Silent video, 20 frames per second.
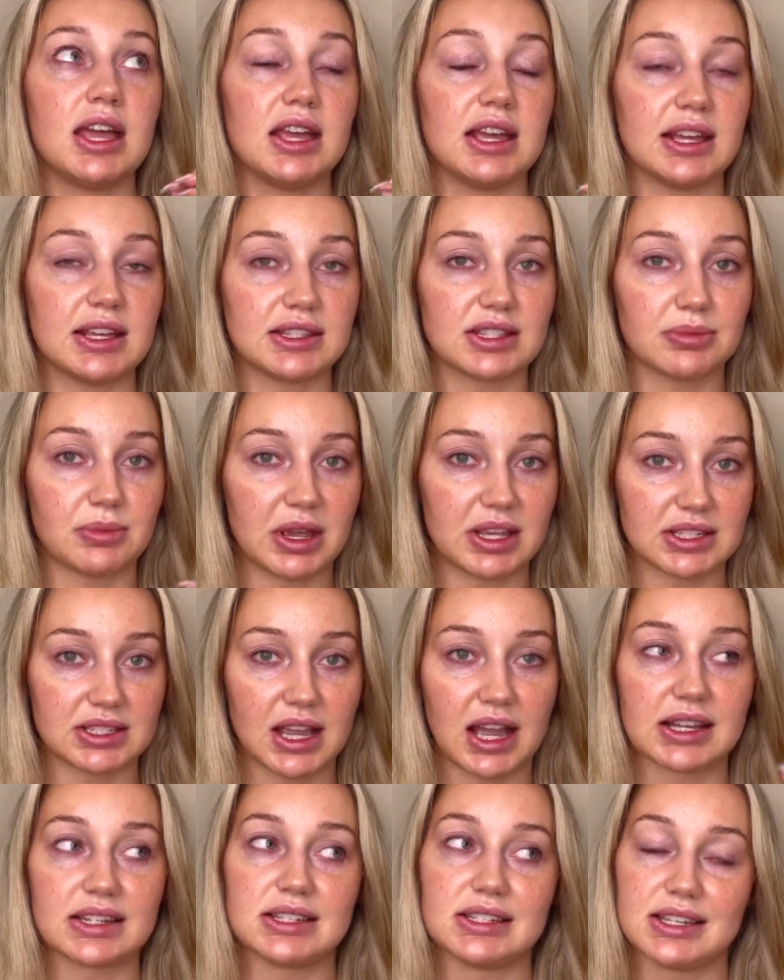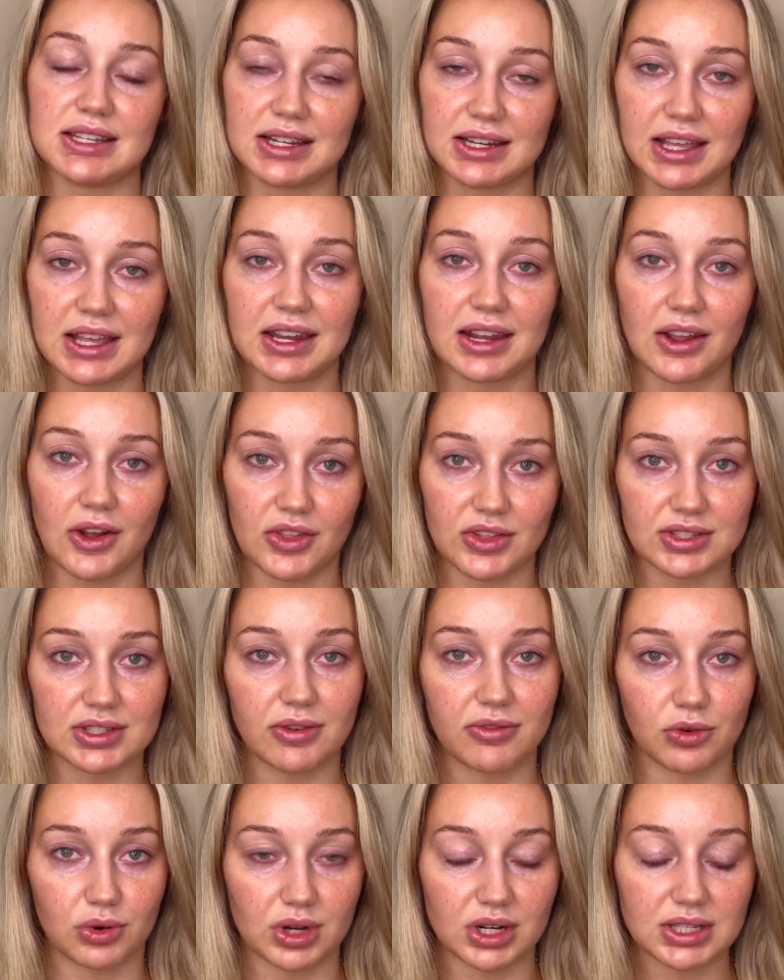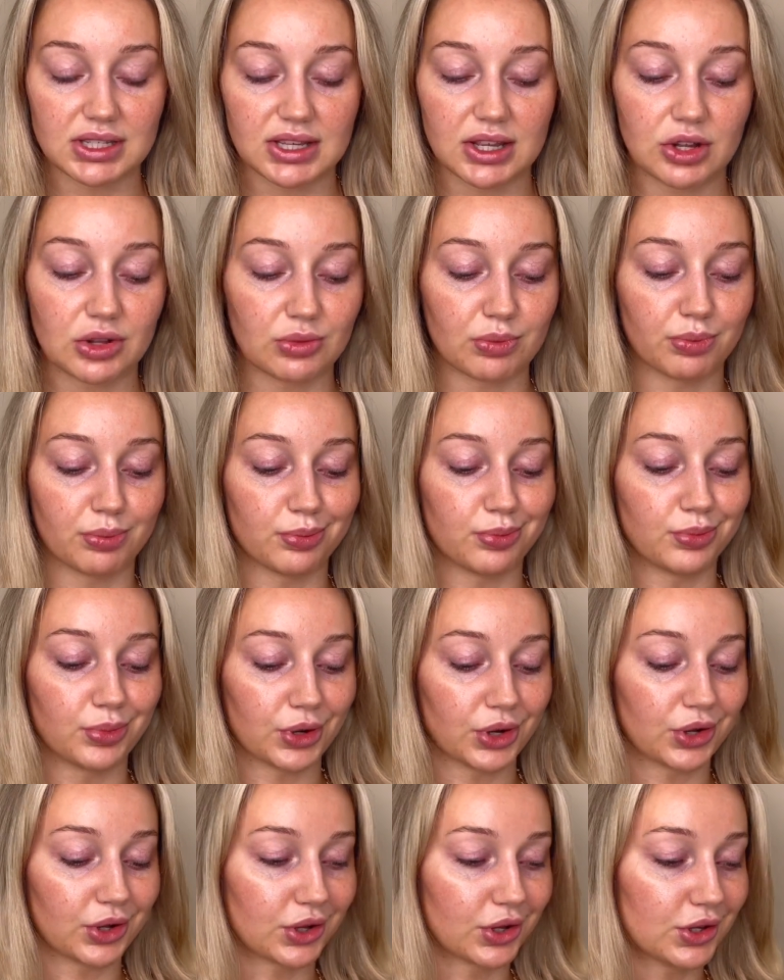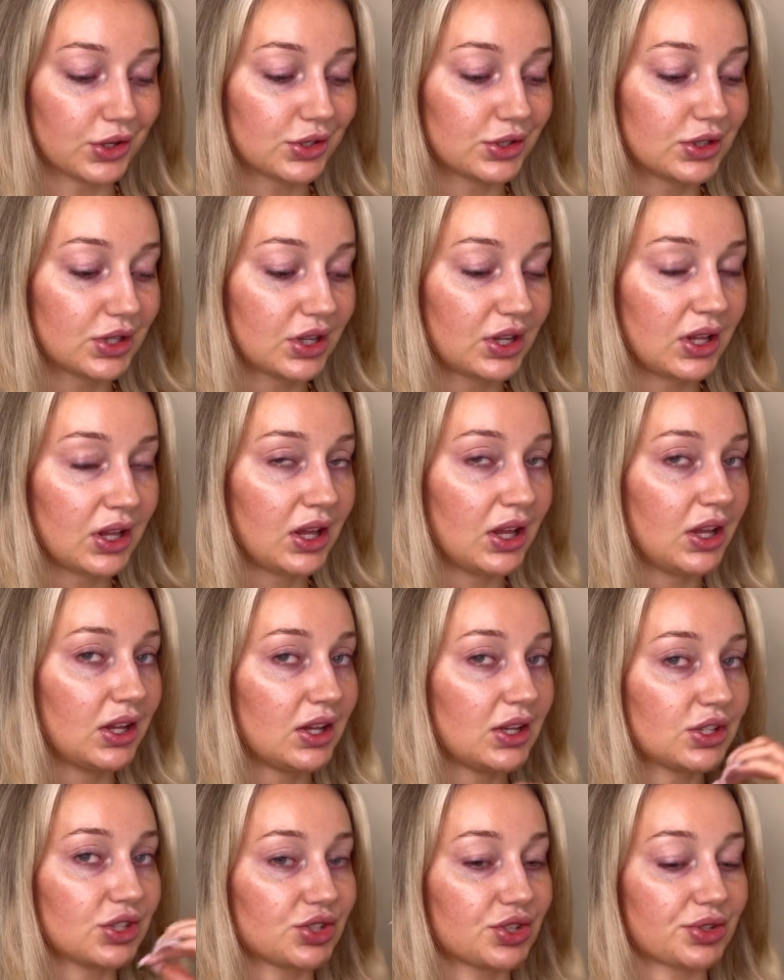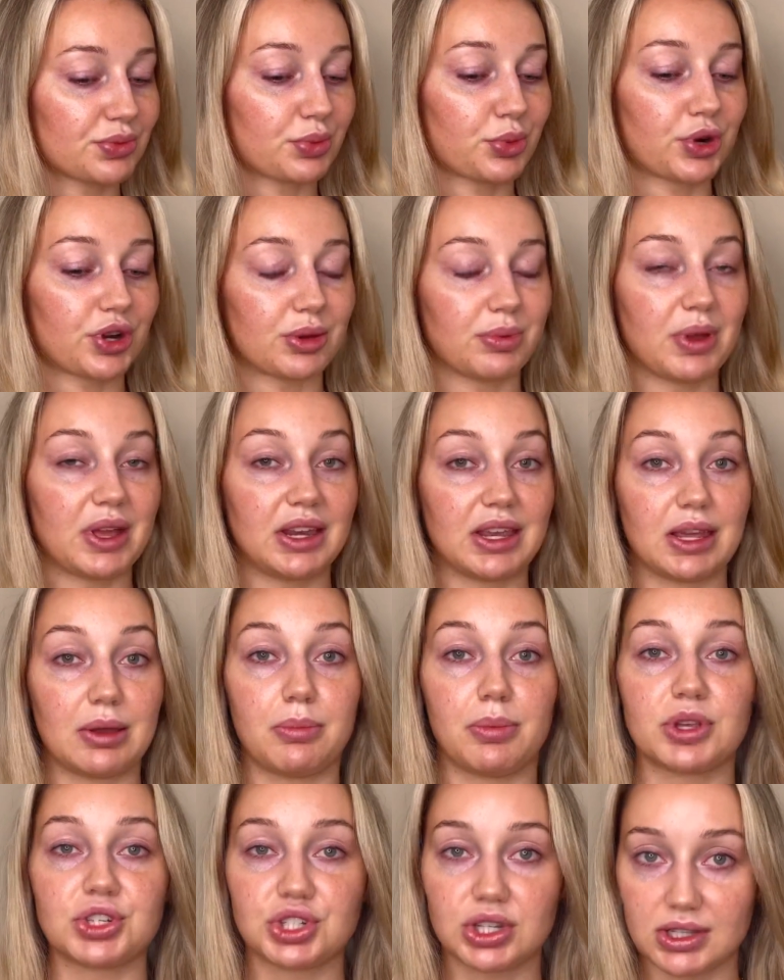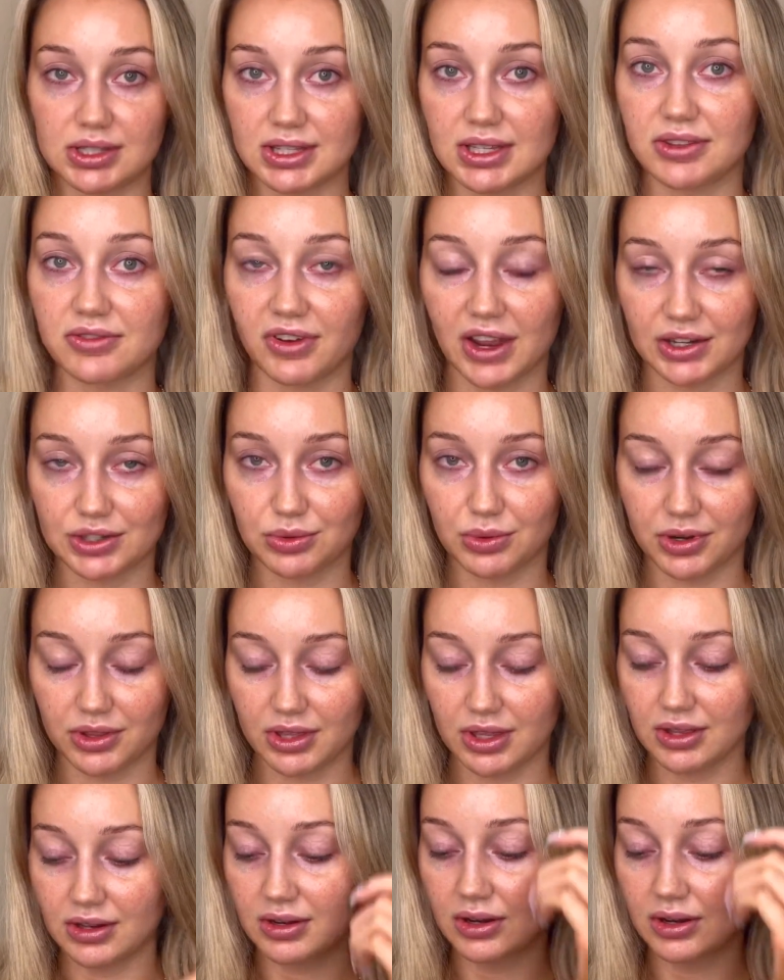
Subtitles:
It's amazing. I did get it on the Sephora sale, but she's a pretty penny, but she is in fact worth it.